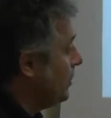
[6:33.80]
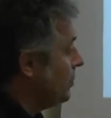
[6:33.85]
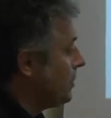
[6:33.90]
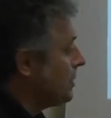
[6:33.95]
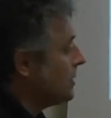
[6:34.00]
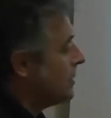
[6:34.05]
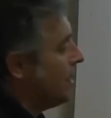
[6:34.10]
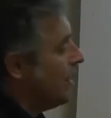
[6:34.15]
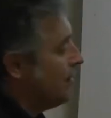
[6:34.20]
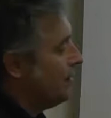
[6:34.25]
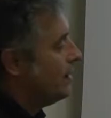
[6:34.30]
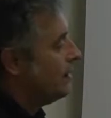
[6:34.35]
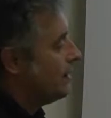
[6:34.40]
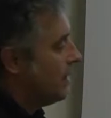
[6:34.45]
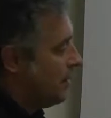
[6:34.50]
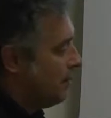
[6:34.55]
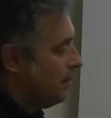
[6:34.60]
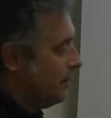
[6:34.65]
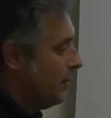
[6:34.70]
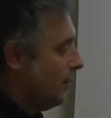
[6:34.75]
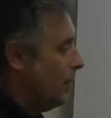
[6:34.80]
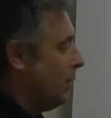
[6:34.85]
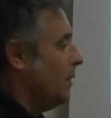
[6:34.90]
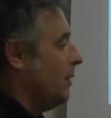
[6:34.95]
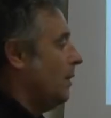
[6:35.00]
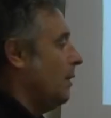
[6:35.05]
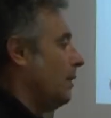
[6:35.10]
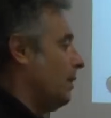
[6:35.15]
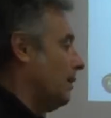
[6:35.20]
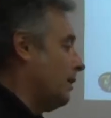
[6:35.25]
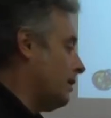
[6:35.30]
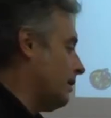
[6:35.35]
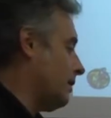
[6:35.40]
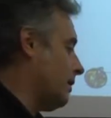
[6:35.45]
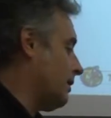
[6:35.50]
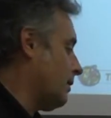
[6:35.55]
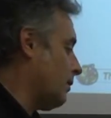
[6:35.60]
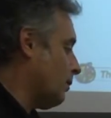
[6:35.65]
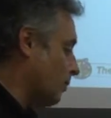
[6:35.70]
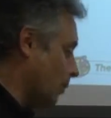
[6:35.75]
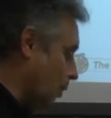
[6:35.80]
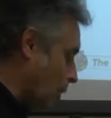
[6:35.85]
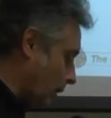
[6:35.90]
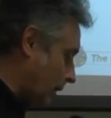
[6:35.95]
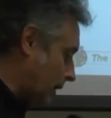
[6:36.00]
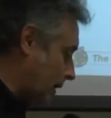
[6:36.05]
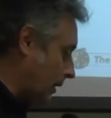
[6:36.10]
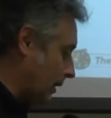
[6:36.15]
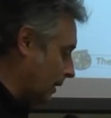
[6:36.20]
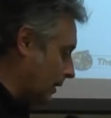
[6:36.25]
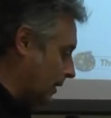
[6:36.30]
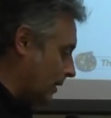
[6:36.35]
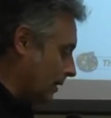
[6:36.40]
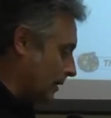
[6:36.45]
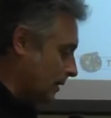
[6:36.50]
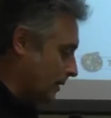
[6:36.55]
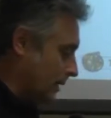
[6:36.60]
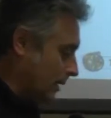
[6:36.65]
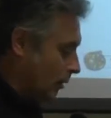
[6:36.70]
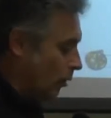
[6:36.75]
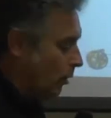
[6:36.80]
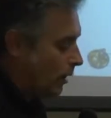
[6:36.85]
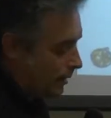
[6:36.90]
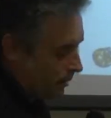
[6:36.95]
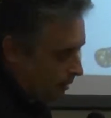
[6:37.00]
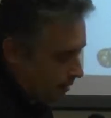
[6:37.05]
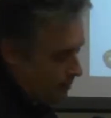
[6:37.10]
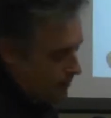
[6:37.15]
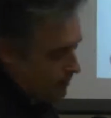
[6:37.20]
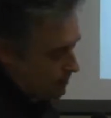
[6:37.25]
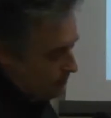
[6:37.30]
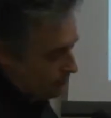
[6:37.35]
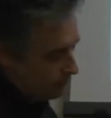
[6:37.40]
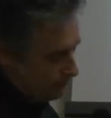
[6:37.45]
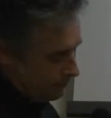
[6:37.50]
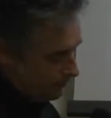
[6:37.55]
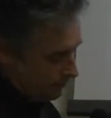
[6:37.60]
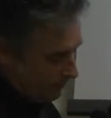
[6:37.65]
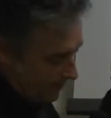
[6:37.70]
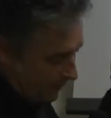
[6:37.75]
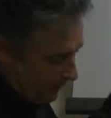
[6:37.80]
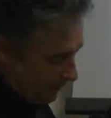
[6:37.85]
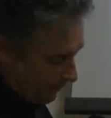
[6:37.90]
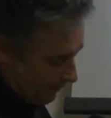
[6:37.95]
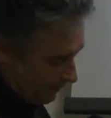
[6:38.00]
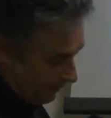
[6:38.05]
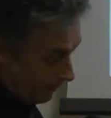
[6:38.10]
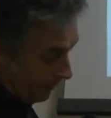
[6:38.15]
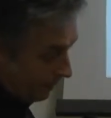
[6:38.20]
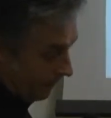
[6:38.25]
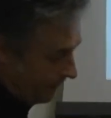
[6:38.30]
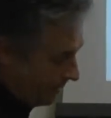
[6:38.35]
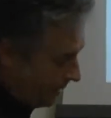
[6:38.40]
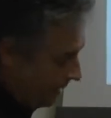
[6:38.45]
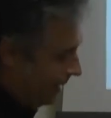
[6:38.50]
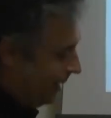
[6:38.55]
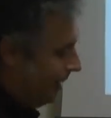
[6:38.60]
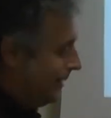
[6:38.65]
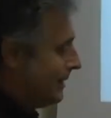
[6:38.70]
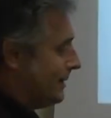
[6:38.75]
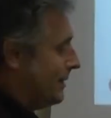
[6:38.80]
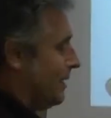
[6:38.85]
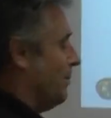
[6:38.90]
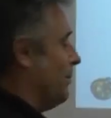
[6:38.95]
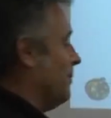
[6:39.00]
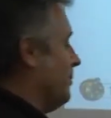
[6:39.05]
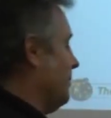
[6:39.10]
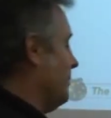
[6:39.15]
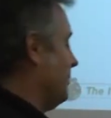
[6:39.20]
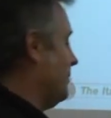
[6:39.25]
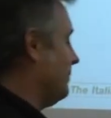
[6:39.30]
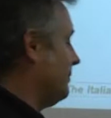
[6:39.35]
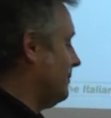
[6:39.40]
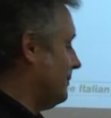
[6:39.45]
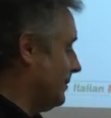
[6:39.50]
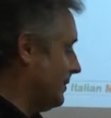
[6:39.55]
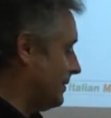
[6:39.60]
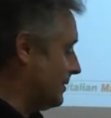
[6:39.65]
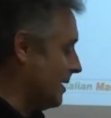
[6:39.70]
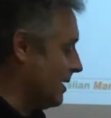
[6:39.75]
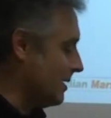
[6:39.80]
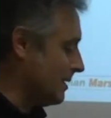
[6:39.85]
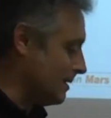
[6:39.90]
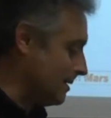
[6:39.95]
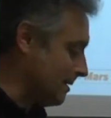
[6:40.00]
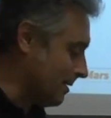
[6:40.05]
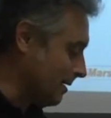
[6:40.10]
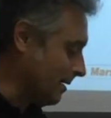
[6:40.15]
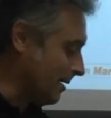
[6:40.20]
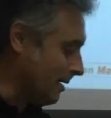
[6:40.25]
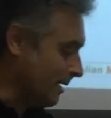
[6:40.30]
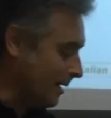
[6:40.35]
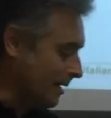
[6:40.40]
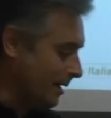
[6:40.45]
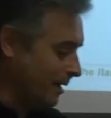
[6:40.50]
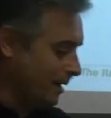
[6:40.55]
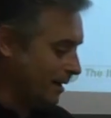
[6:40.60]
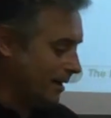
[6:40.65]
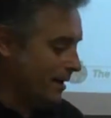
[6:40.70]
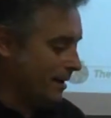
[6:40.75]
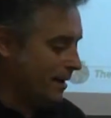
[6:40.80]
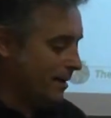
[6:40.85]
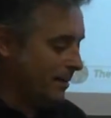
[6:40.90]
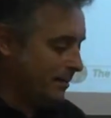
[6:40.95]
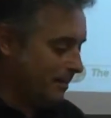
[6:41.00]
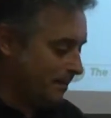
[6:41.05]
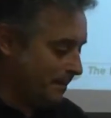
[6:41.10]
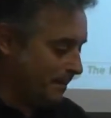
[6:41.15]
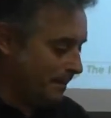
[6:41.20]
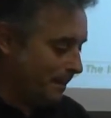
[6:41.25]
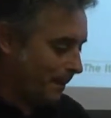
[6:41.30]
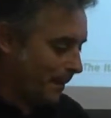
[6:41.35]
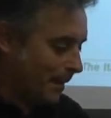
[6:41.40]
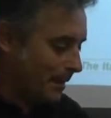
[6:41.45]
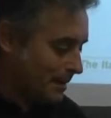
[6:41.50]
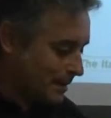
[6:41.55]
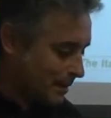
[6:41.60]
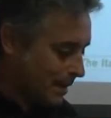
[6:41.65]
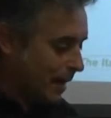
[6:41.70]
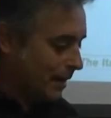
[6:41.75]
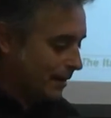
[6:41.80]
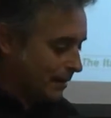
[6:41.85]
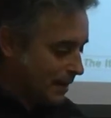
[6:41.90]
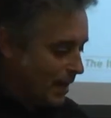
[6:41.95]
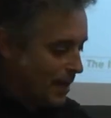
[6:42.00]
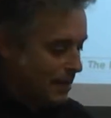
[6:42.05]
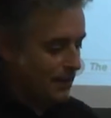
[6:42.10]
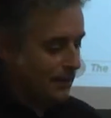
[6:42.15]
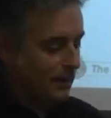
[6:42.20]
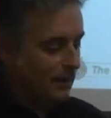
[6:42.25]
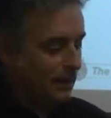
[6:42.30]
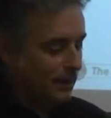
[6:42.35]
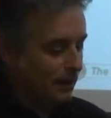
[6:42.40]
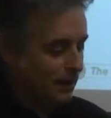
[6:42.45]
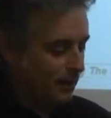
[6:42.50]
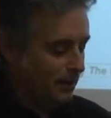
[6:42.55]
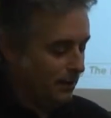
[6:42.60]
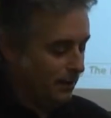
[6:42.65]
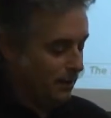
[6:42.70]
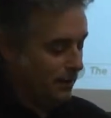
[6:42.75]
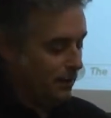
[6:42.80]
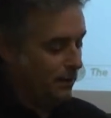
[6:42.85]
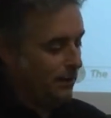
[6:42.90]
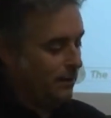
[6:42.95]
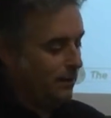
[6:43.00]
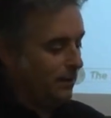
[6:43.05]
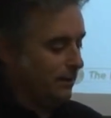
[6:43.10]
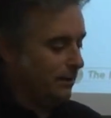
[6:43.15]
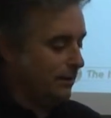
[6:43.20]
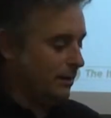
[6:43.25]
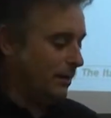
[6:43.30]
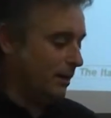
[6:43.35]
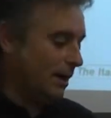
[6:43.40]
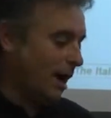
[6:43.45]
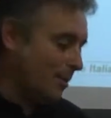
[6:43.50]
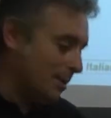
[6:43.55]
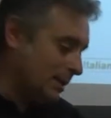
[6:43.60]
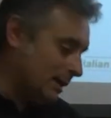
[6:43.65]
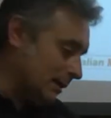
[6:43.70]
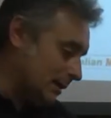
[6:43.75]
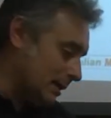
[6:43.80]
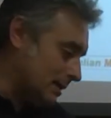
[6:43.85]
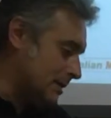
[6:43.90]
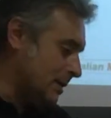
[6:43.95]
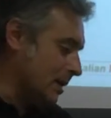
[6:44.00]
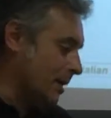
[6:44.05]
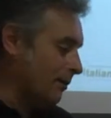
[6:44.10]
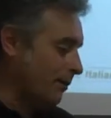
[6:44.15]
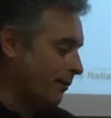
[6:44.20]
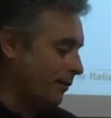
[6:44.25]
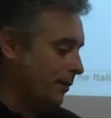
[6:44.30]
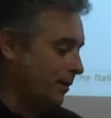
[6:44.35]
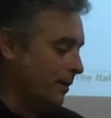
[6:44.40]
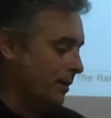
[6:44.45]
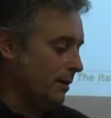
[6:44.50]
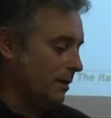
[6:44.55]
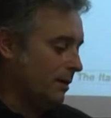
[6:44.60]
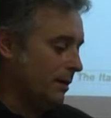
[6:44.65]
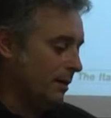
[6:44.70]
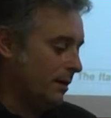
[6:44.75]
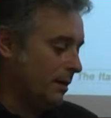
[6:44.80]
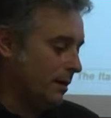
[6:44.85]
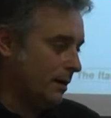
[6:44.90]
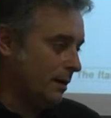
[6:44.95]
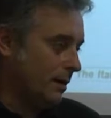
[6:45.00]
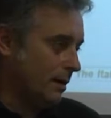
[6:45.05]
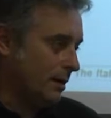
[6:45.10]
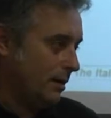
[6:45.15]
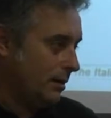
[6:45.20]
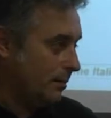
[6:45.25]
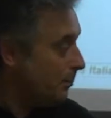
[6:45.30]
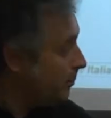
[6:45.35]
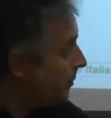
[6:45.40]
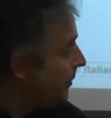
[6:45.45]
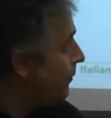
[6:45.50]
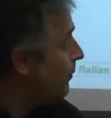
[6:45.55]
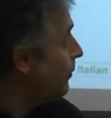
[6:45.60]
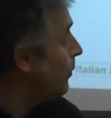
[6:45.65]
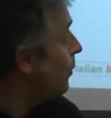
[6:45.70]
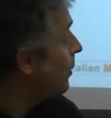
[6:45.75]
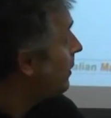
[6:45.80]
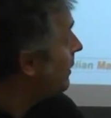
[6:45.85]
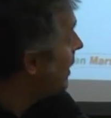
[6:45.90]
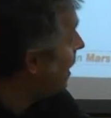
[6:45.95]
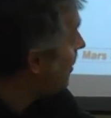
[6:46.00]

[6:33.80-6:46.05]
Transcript: just having them working and, or at least in some sense, start testing the habitat itself before the